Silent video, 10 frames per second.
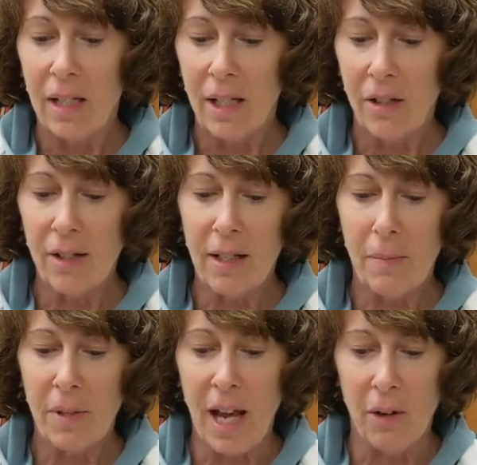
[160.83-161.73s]
Tears
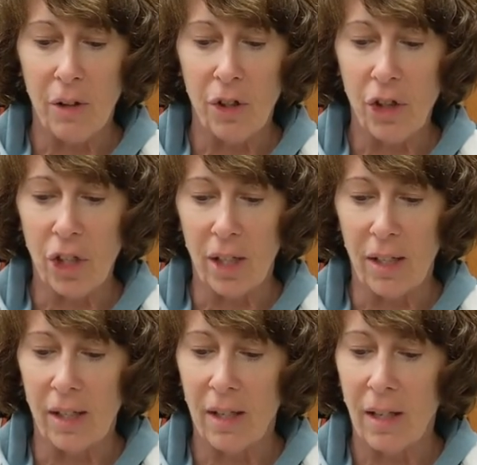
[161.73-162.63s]
slipped down her
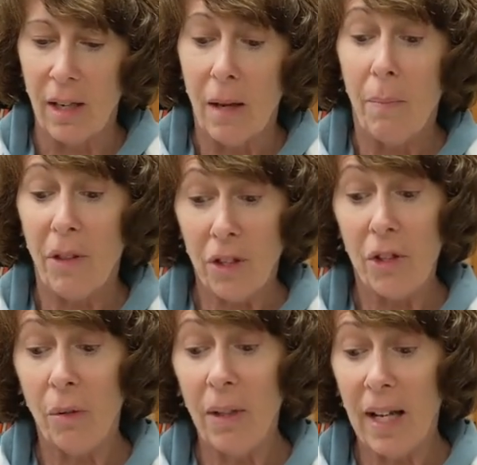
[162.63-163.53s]
cheeks. But the zoo